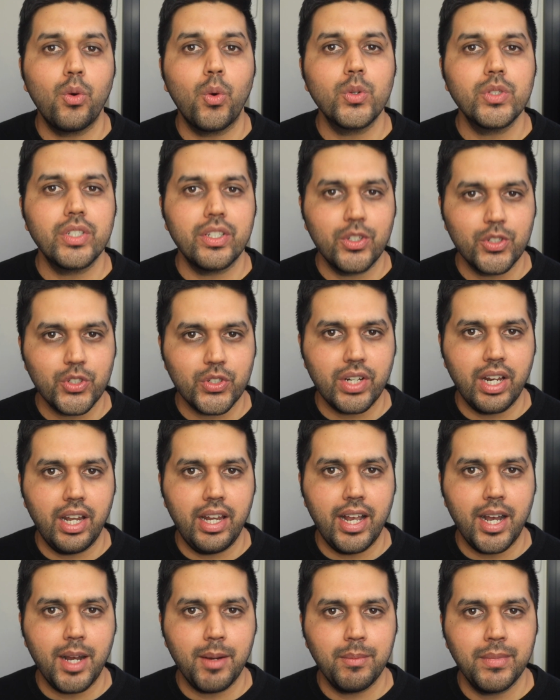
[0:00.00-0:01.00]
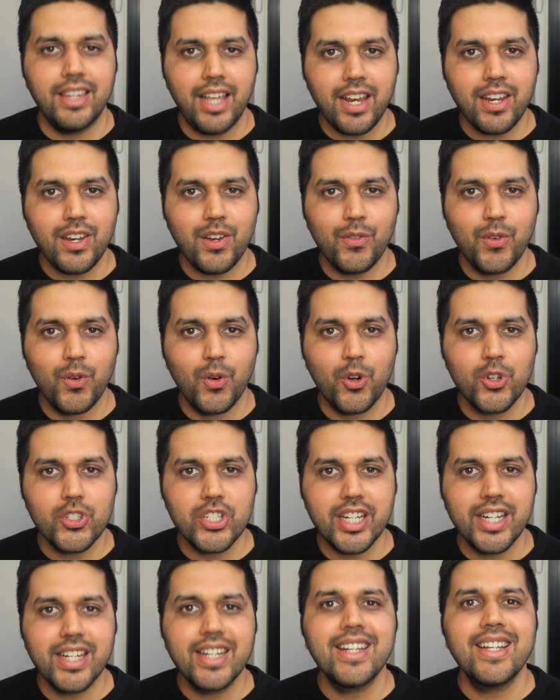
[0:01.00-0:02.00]
course in Australia. Thank you for
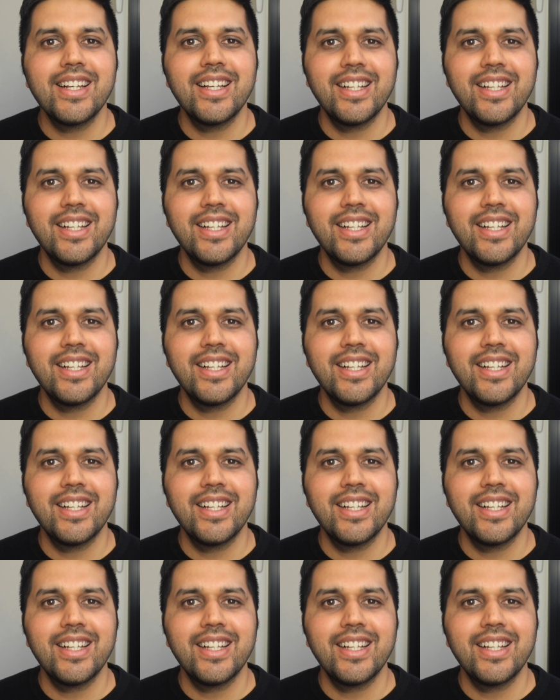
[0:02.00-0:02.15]
watching.